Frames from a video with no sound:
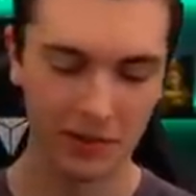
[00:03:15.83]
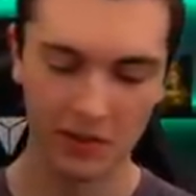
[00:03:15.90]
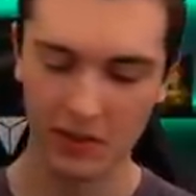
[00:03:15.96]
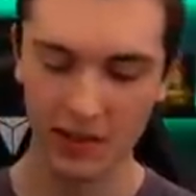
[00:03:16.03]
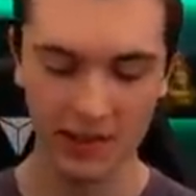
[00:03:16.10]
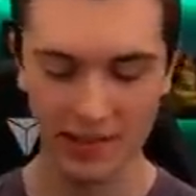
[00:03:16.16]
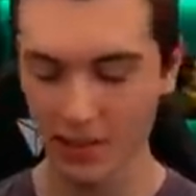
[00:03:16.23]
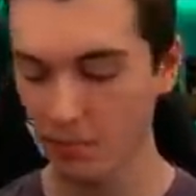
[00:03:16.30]

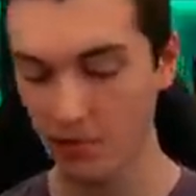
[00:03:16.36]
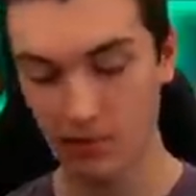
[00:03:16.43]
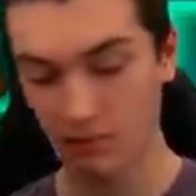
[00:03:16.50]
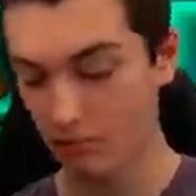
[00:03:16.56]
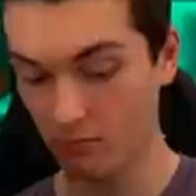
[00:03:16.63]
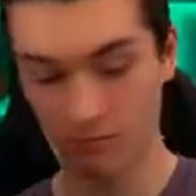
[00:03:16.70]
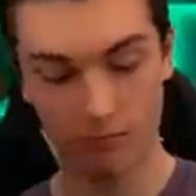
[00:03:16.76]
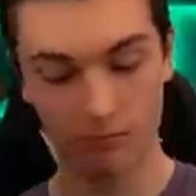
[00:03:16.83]
This uh,
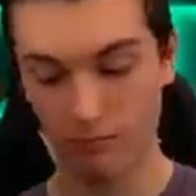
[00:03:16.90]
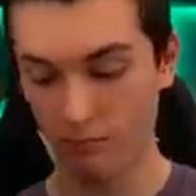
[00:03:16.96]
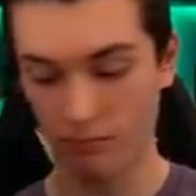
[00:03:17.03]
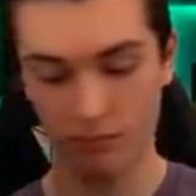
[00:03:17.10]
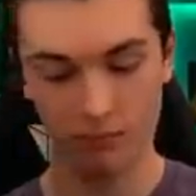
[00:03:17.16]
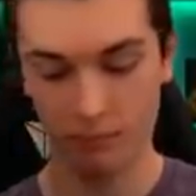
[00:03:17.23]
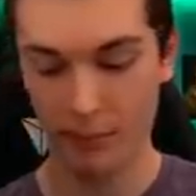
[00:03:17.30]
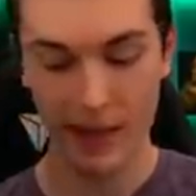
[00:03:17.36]

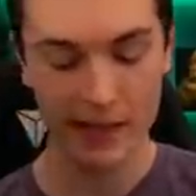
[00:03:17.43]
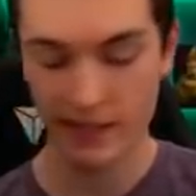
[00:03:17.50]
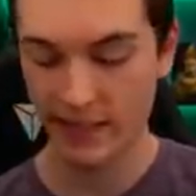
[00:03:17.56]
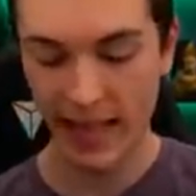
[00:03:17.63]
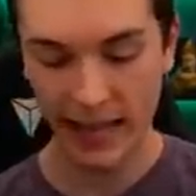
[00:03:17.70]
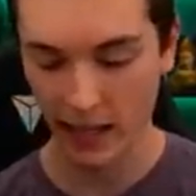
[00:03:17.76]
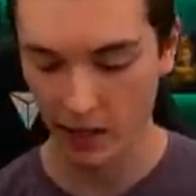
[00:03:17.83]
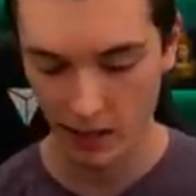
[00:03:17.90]
best
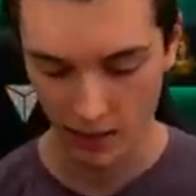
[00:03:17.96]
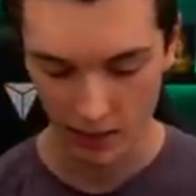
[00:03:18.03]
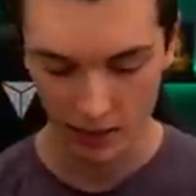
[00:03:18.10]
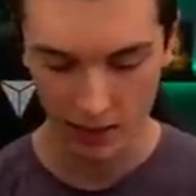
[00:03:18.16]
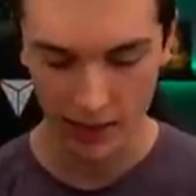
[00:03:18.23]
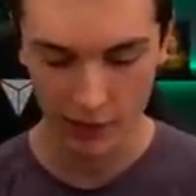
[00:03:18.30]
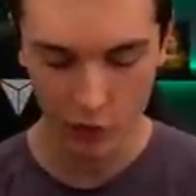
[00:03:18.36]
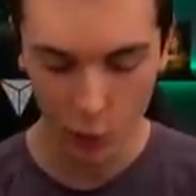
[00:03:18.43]
deck
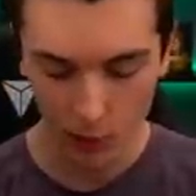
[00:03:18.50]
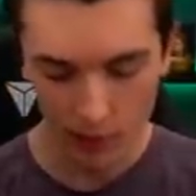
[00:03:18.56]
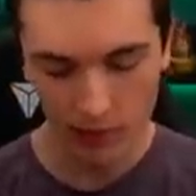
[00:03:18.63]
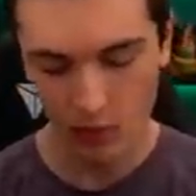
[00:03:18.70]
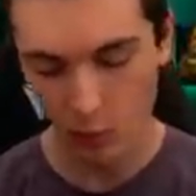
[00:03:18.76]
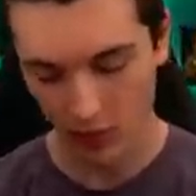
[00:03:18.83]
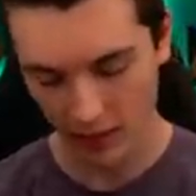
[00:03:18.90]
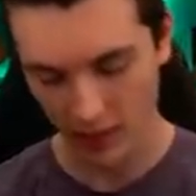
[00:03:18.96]
in twenty
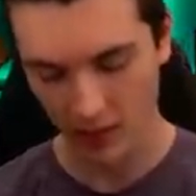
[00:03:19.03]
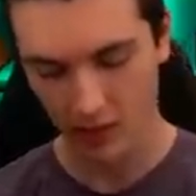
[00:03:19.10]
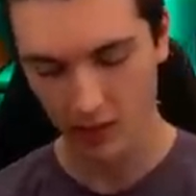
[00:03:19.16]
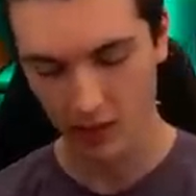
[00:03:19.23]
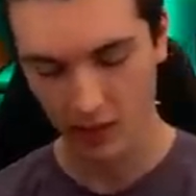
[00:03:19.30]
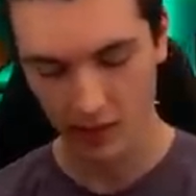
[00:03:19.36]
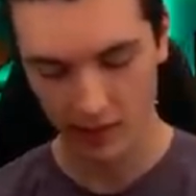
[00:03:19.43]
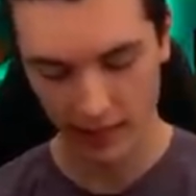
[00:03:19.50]
twenty
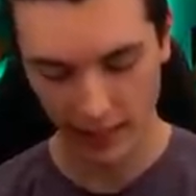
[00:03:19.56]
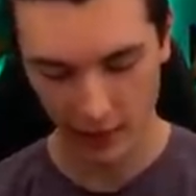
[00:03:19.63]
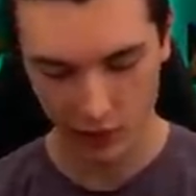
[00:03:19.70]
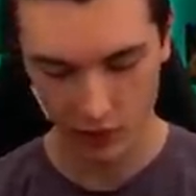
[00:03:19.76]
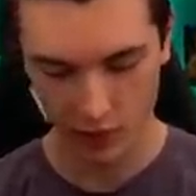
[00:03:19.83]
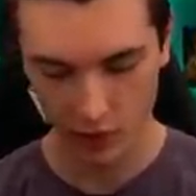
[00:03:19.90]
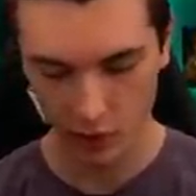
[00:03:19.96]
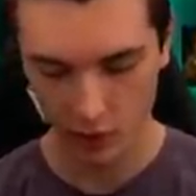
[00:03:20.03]
is
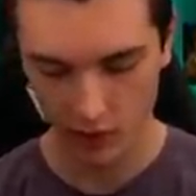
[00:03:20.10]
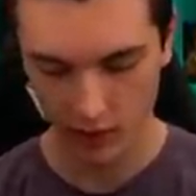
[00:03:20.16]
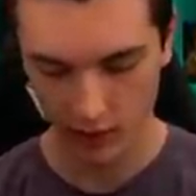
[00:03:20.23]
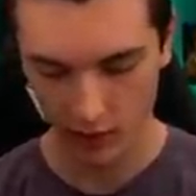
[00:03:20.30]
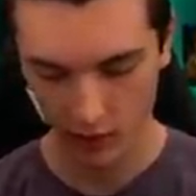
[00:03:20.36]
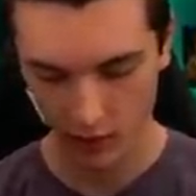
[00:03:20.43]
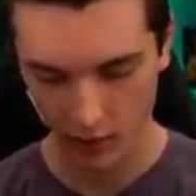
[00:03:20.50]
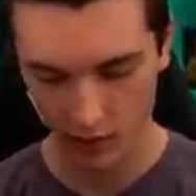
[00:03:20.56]
actually using
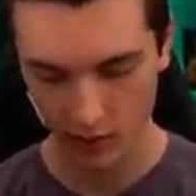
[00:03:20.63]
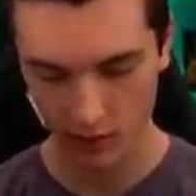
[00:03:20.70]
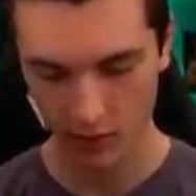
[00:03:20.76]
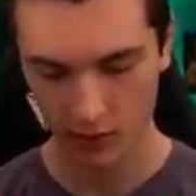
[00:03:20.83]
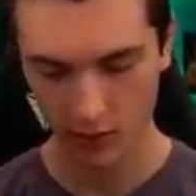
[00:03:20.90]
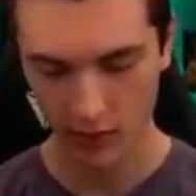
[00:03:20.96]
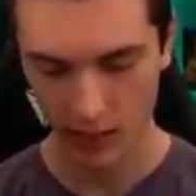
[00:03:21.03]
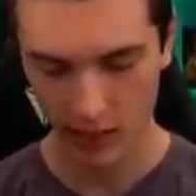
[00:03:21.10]

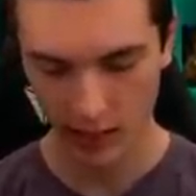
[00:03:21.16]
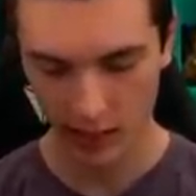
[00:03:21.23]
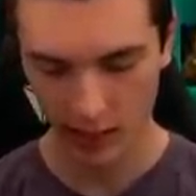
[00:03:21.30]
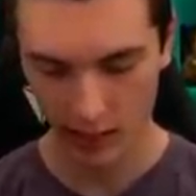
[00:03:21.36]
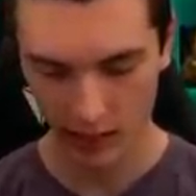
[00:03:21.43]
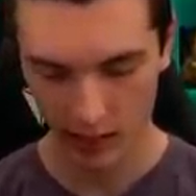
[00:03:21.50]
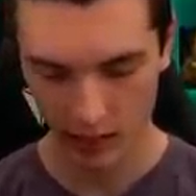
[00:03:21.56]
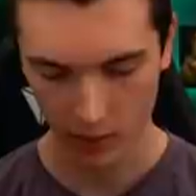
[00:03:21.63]
a,
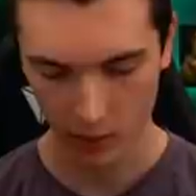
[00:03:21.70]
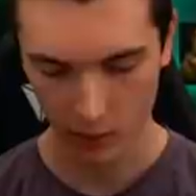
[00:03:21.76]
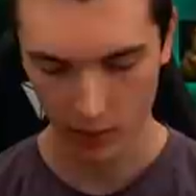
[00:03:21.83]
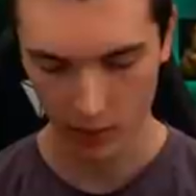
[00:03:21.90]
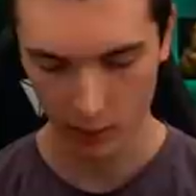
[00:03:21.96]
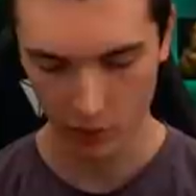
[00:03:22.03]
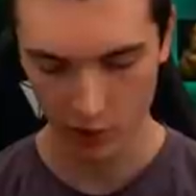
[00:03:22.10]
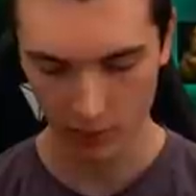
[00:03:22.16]
uh, what you,
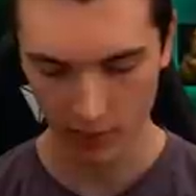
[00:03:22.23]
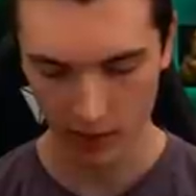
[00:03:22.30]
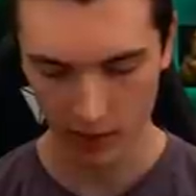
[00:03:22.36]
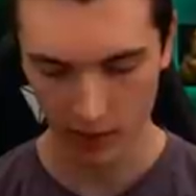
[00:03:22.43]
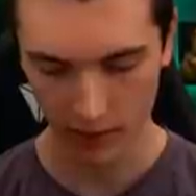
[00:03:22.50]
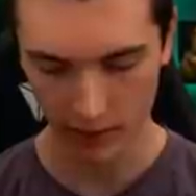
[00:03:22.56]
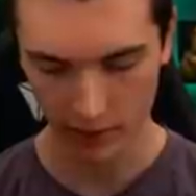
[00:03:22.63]
whatchamacallit?